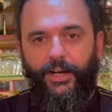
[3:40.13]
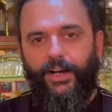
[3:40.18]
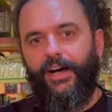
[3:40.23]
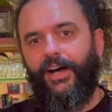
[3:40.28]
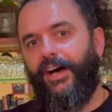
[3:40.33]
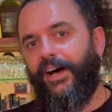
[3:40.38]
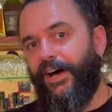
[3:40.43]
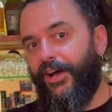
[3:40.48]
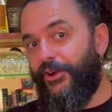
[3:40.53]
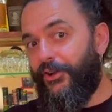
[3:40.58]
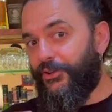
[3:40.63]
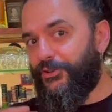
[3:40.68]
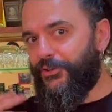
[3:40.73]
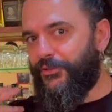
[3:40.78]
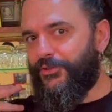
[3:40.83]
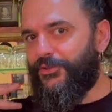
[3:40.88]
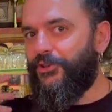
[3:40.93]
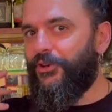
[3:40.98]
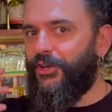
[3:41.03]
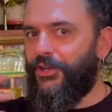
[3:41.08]
Lots
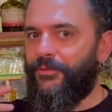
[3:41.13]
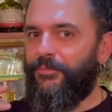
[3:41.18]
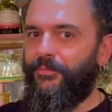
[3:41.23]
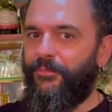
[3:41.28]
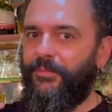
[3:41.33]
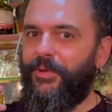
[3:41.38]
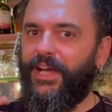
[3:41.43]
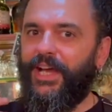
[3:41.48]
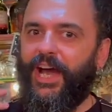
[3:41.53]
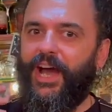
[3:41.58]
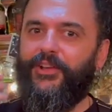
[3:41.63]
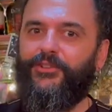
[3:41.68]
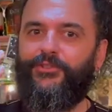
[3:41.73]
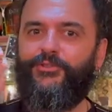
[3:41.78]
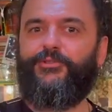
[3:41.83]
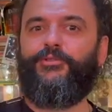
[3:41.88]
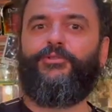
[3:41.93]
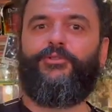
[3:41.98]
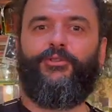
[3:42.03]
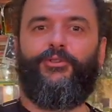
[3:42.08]
of story behind
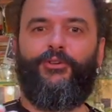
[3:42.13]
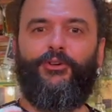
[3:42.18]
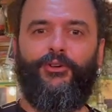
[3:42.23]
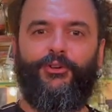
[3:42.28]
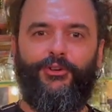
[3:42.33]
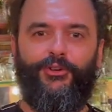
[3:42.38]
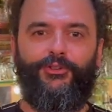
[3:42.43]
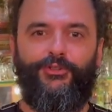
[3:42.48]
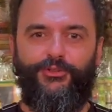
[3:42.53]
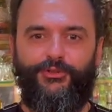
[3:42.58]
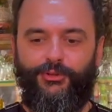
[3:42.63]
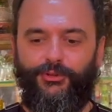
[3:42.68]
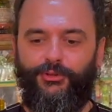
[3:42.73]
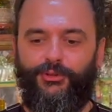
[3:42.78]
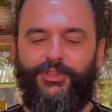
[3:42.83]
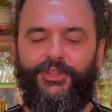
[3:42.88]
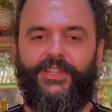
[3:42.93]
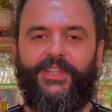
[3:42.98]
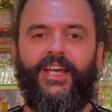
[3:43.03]
to